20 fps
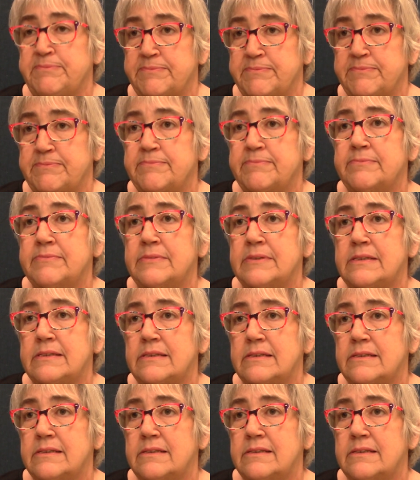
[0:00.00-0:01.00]
Now,
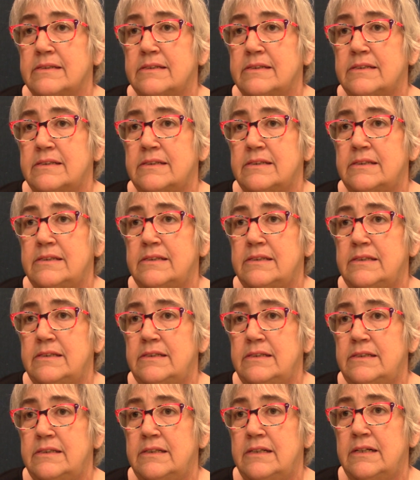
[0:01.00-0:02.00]
the heart problem, is
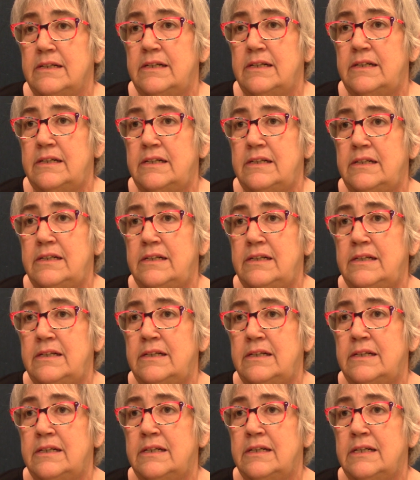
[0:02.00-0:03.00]
that due to
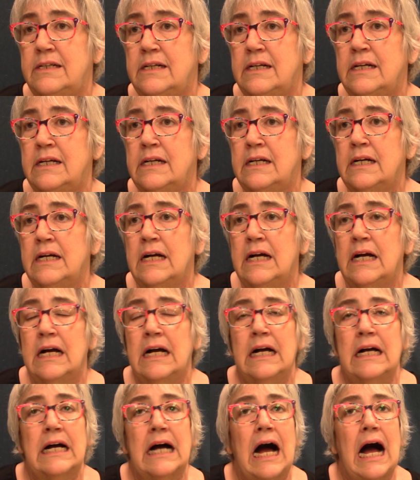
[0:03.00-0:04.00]
cerebral
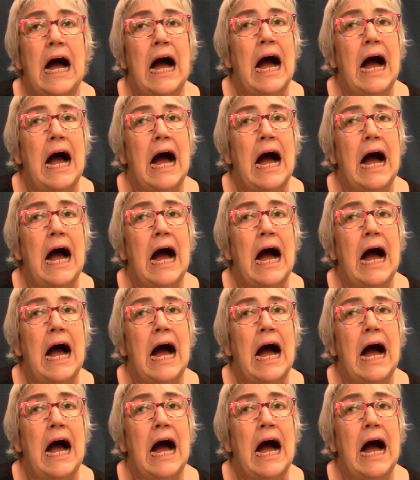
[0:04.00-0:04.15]
palsy?